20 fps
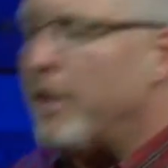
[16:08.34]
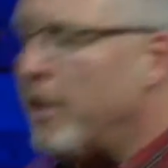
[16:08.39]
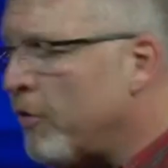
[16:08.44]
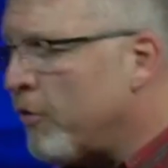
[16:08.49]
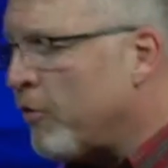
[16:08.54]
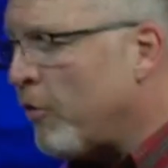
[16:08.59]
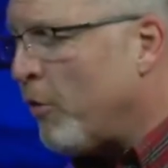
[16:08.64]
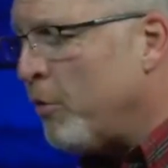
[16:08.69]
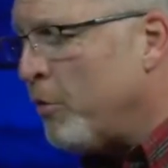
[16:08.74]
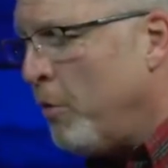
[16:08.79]

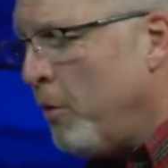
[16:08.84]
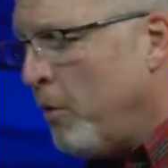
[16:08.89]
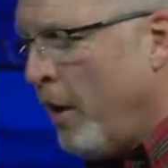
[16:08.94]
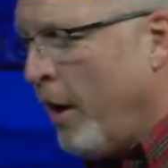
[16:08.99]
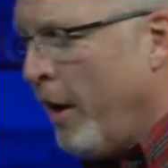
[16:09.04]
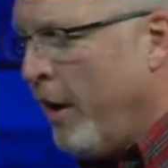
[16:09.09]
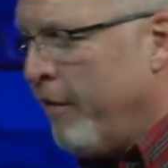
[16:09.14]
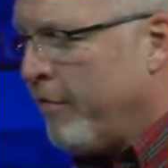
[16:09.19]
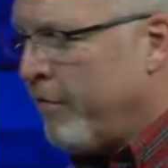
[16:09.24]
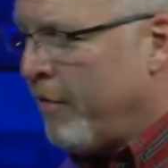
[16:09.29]
eternal
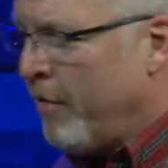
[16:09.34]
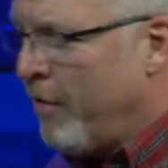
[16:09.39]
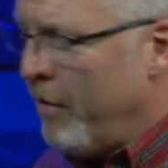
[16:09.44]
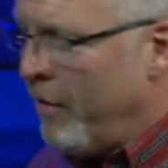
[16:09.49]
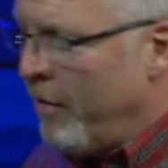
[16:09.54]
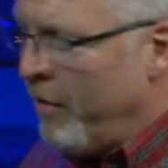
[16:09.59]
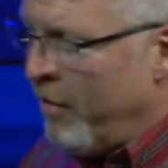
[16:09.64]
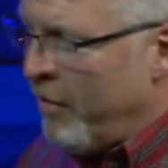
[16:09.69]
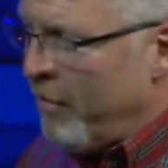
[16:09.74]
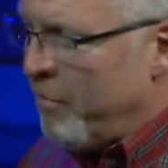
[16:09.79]
life,
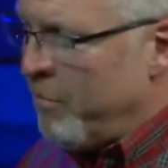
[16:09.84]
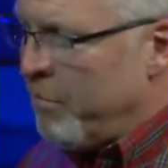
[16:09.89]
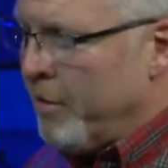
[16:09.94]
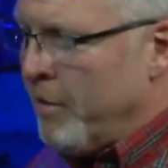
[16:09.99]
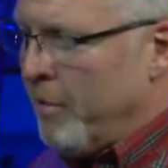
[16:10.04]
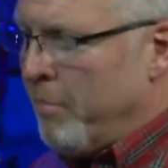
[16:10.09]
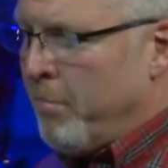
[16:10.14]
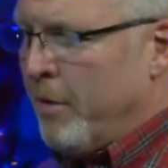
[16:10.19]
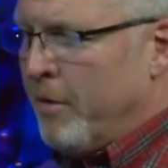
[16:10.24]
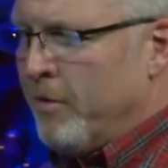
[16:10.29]
but
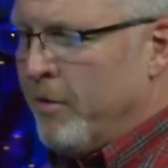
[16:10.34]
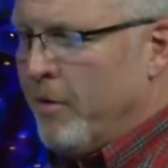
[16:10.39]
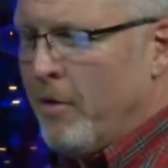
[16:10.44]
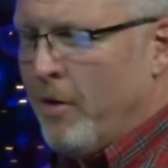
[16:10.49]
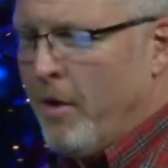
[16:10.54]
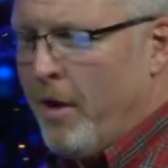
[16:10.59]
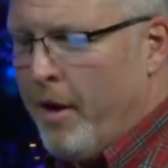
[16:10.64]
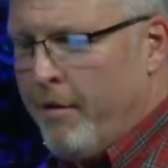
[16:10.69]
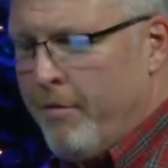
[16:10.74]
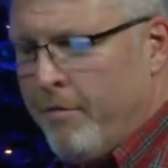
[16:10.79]
abundant
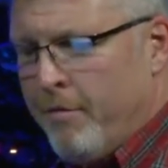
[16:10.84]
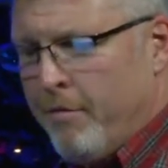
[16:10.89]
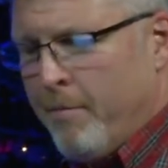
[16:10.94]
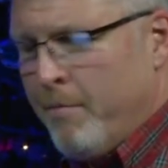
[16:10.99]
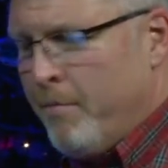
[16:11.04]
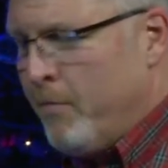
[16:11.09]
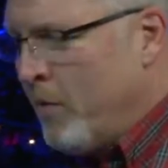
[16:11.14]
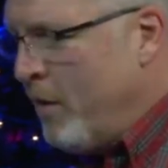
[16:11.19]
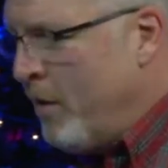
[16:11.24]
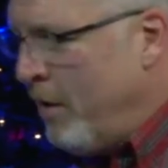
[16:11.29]
life.
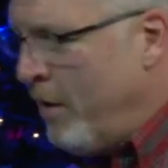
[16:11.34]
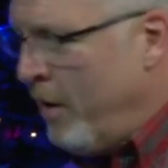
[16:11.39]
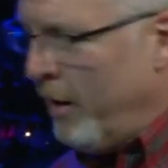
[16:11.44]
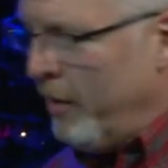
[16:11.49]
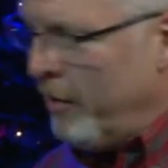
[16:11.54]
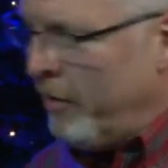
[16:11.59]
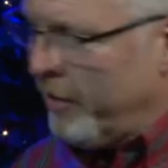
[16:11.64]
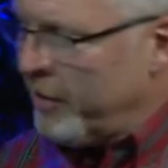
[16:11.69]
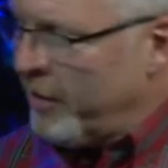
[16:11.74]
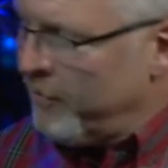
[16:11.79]

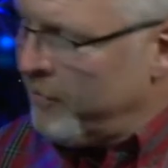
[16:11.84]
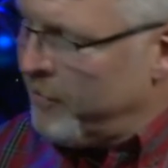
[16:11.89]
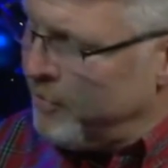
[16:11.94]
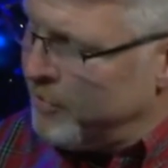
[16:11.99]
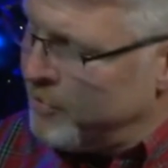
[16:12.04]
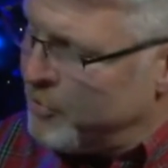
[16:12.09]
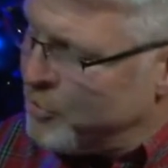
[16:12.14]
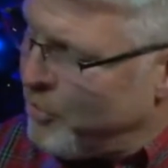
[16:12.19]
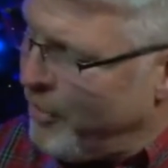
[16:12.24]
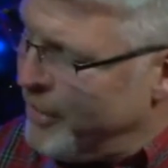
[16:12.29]
And look at the
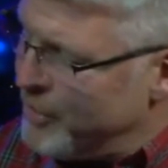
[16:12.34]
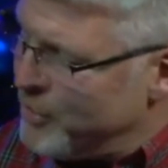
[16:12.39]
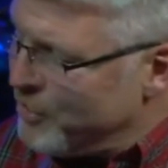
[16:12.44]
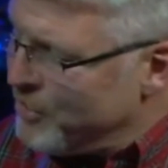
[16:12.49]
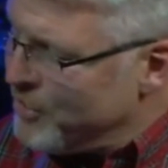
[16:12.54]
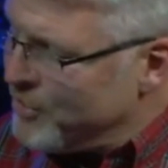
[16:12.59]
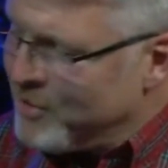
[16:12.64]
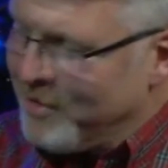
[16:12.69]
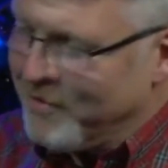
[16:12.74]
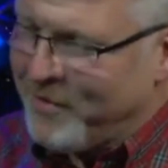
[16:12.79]

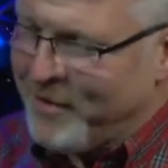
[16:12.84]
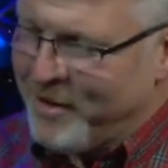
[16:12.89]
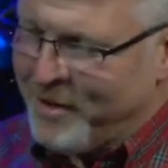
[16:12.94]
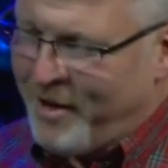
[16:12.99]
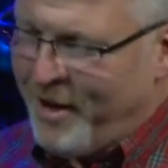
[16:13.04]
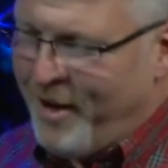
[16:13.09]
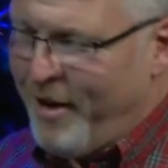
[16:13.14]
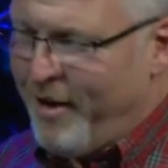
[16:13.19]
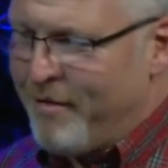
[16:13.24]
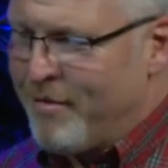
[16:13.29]
treasures that they
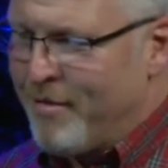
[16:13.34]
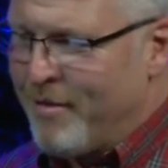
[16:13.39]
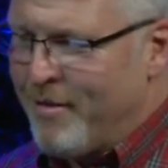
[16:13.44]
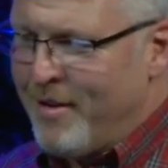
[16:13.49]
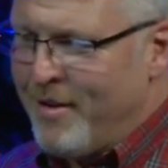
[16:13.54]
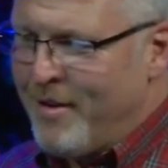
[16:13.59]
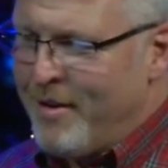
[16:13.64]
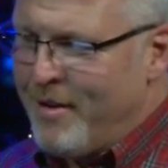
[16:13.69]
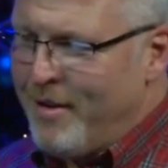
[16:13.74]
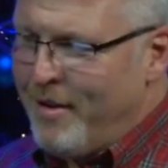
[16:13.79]

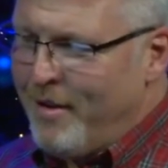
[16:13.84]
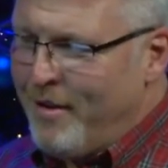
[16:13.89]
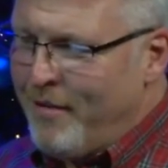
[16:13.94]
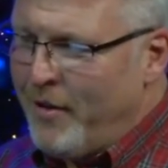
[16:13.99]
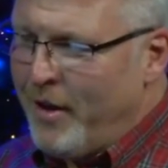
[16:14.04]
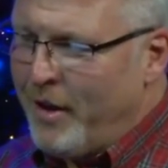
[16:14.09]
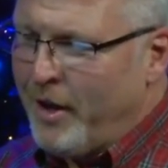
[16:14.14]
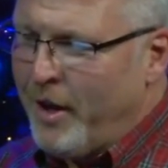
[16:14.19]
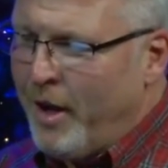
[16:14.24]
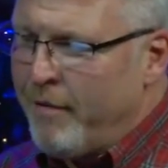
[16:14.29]
gave.
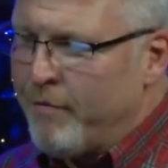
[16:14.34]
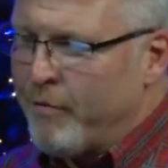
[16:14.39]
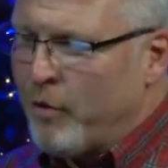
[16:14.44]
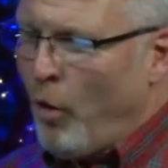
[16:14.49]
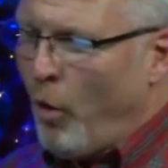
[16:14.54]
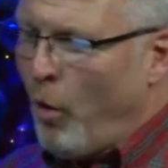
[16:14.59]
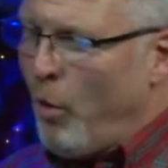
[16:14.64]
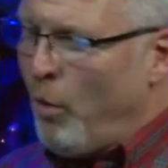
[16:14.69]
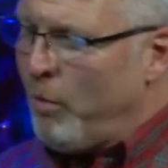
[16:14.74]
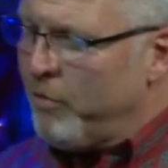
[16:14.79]
They gave
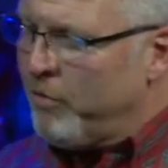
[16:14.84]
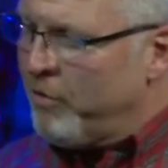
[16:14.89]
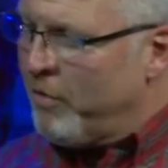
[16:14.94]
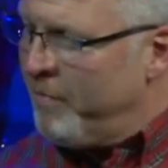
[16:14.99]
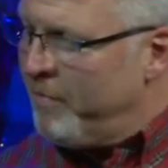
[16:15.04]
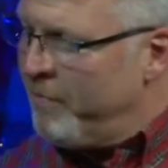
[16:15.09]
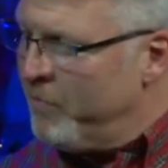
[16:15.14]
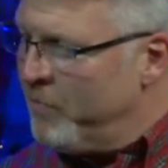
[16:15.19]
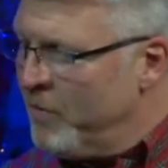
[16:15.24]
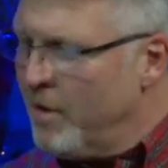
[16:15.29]
gold,
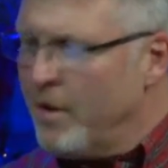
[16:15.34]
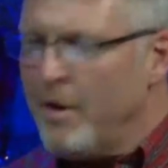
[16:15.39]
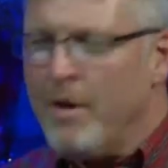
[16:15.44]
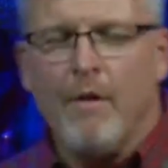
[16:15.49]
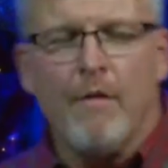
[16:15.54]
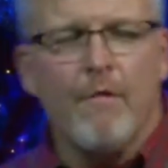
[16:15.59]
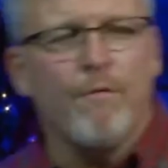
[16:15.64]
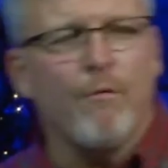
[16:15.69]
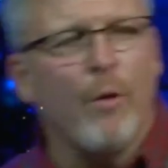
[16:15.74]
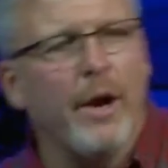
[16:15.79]

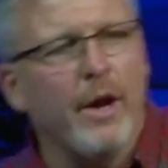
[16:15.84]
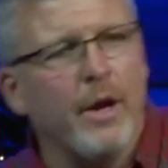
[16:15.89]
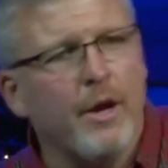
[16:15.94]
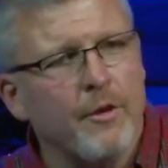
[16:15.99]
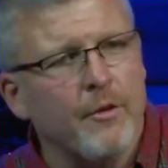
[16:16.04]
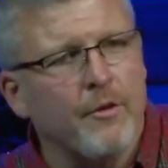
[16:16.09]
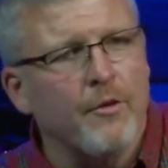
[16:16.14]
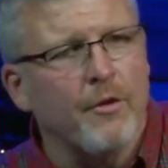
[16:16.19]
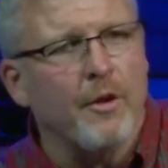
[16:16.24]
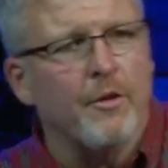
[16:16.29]

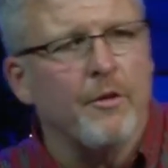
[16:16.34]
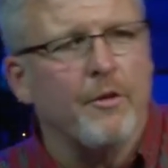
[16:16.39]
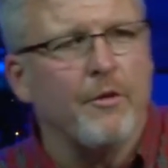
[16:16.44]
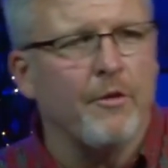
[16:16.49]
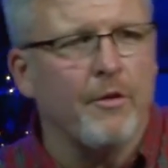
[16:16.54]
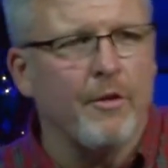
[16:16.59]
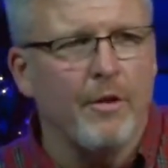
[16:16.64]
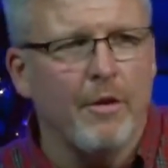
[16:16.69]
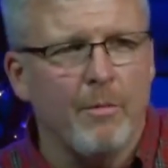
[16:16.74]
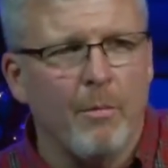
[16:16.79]

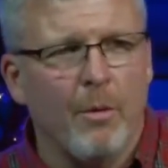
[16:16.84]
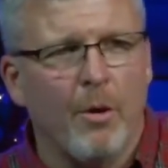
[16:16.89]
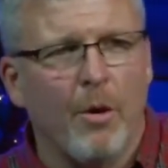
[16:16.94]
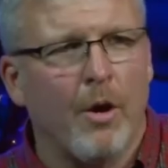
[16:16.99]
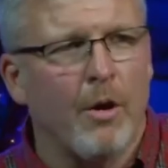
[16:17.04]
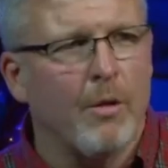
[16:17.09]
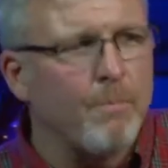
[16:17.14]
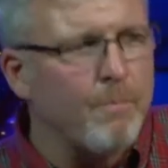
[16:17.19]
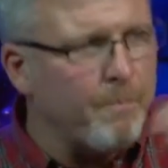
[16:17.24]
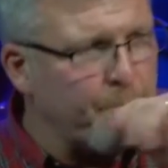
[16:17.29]
frankincense, and
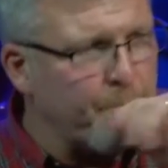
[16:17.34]
myrrh.